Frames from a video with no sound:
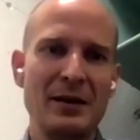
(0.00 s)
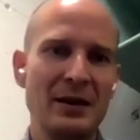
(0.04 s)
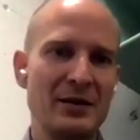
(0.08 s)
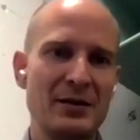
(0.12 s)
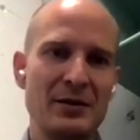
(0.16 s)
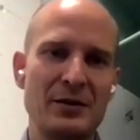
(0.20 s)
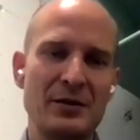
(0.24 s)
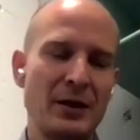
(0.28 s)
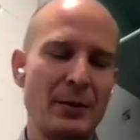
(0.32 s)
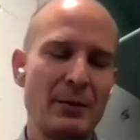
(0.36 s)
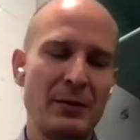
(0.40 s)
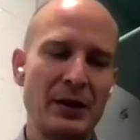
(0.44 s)

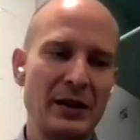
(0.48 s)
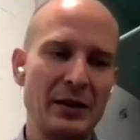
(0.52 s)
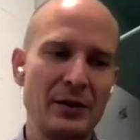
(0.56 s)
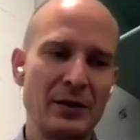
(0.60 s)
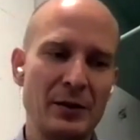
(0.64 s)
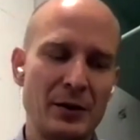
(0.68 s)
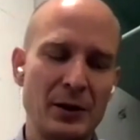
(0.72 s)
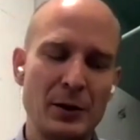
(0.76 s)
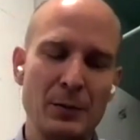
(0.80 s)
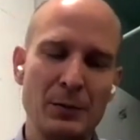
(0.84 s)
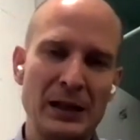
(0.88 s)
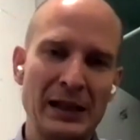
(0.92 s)
it's something
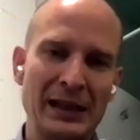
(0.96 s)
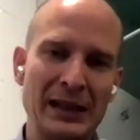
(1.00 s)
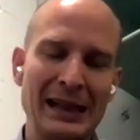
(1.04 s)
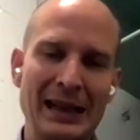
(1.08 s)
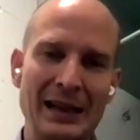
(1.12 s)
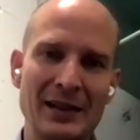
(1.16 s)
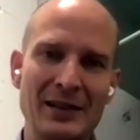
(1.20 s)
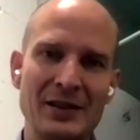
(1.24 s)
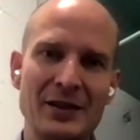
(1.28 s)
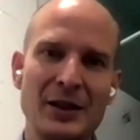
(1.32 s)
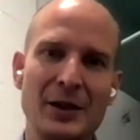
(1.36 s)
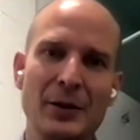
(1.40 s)

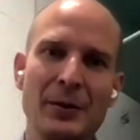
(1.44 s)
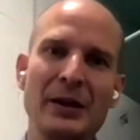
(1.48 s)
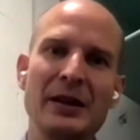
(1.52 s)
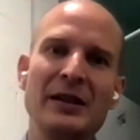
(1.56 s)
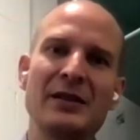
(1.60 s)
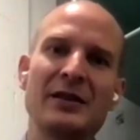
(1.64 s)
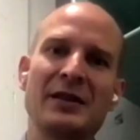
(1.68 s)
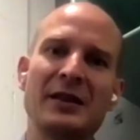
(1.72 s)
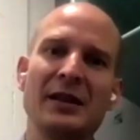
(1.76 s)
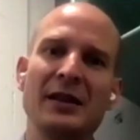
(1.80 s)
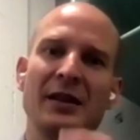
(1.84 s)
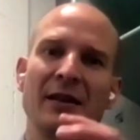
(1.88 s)
completely else. So
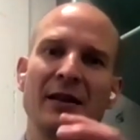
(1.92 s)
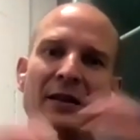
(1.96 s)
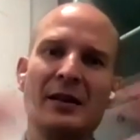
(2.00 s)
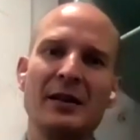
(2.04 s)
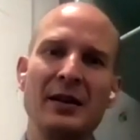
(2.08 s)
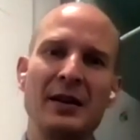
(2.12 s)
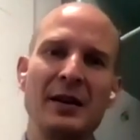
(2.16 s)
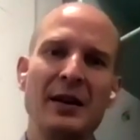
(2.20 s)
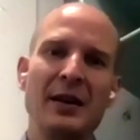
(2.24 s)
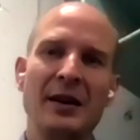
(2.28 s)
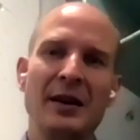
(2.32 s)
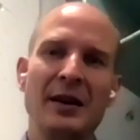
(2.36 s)
it's uh,